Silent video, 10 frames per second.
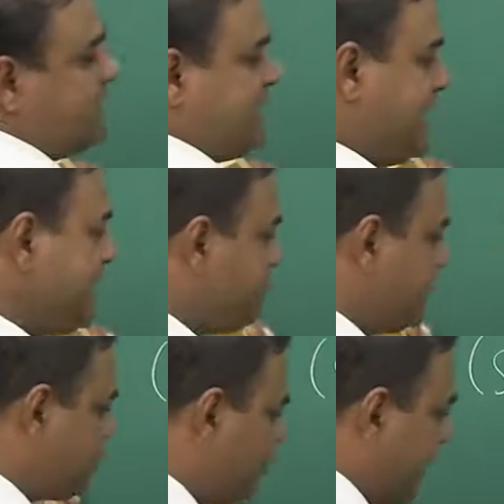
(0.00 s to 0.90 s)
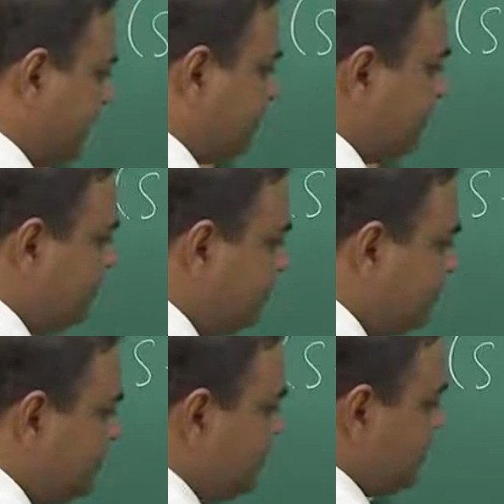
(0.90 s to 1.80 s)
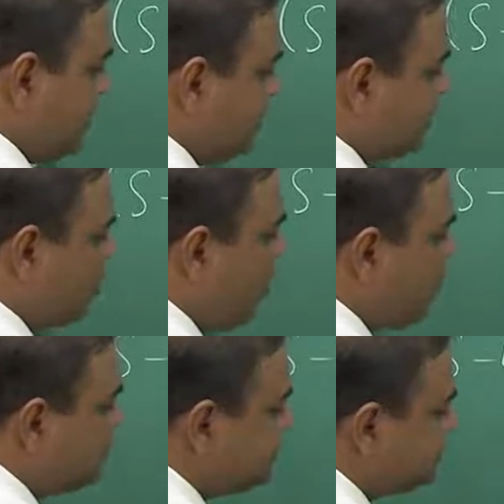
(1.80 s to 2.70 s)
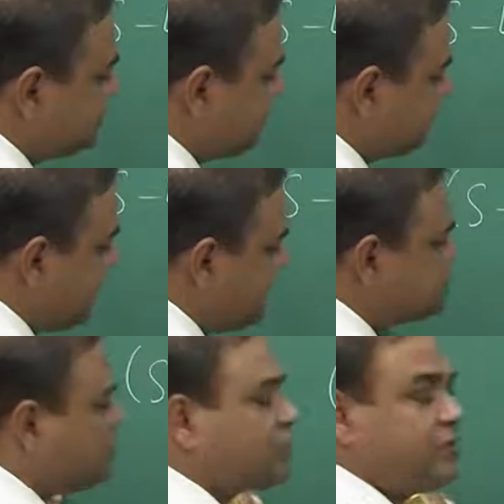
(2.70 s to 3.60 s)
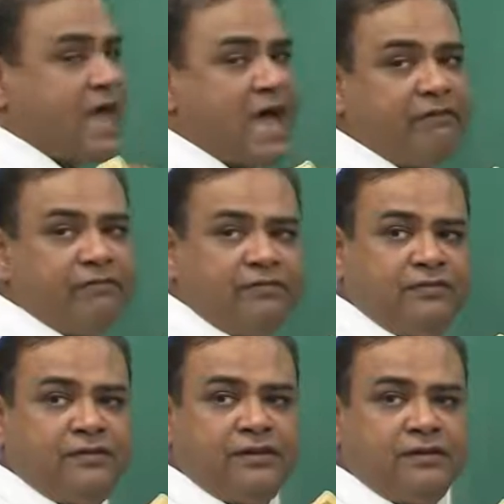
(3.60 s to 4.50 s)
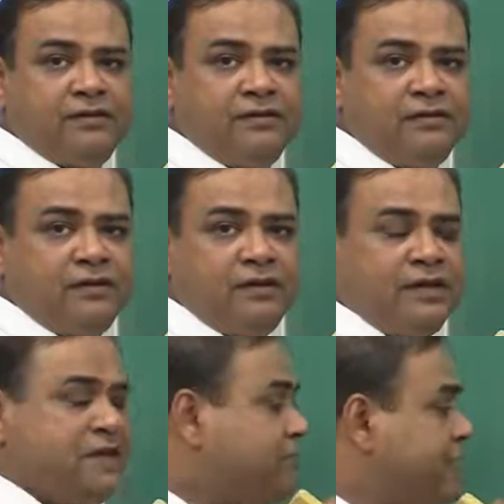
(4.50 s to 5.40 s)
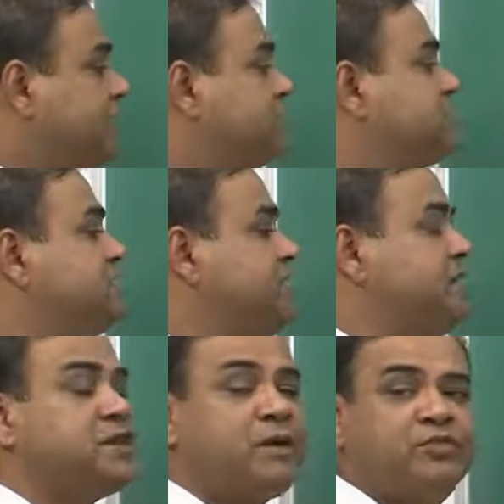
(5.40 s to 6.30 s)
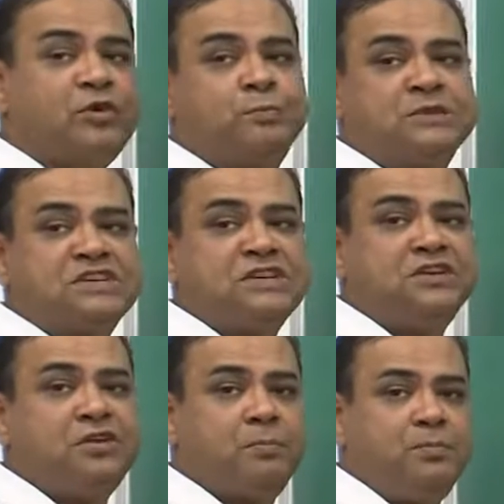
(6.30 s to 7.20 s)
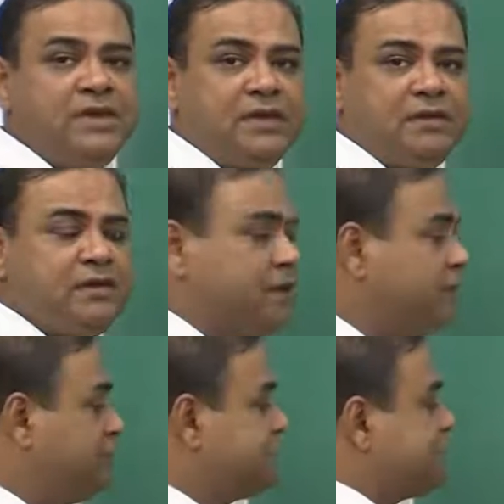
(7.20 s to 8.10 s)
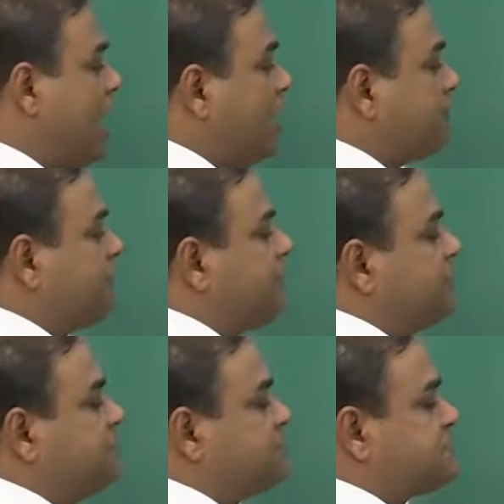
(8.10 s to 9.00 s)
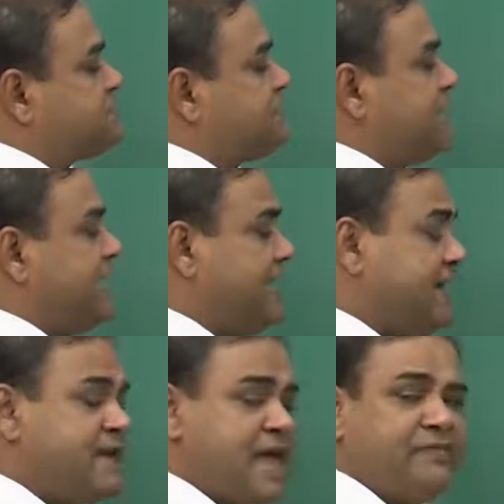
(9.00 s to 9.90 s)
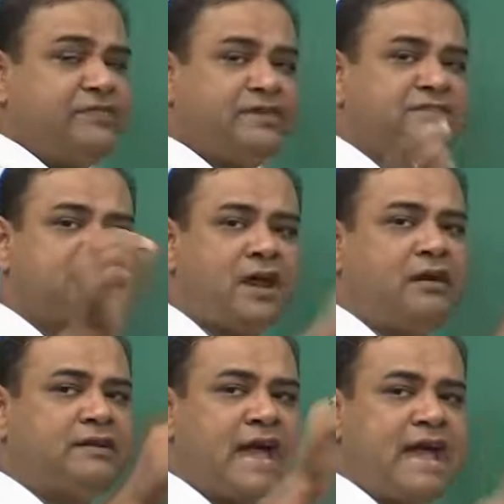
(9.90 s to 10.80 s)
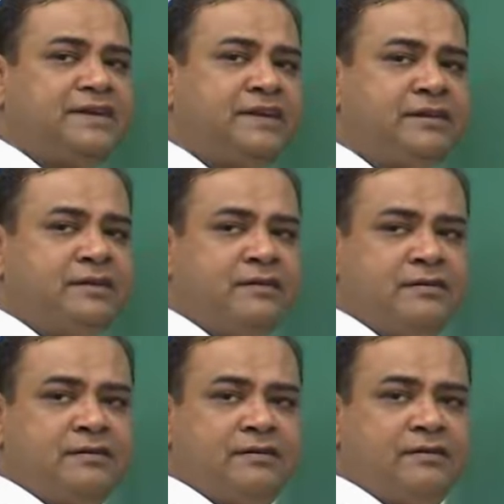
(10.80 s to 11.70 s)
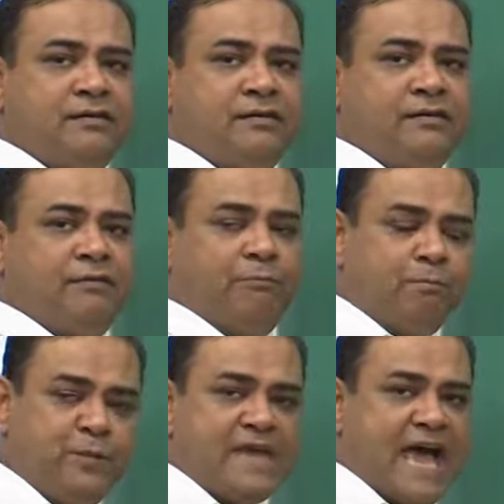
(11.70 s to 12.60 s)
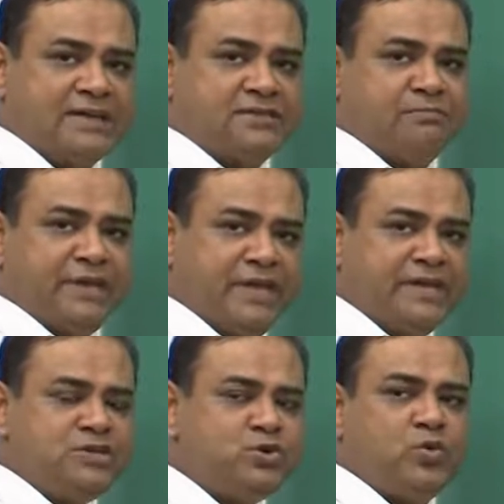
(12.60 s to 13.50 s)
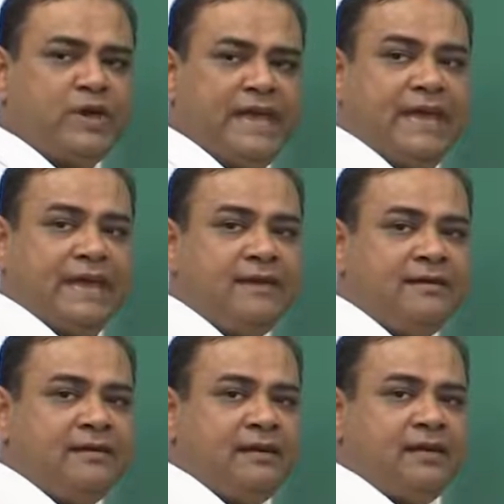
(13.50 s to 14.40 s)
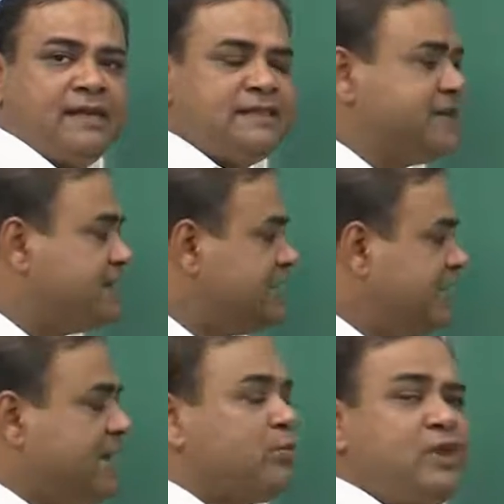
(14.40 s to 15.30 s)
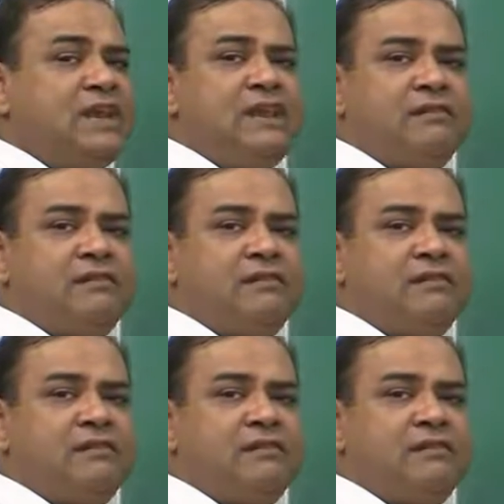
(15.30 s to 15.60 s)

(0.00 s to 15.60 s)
In between the composition range what we have, if I consider in terms of percentage of B, if we start from 100% A and then start adding B atom into A, then A will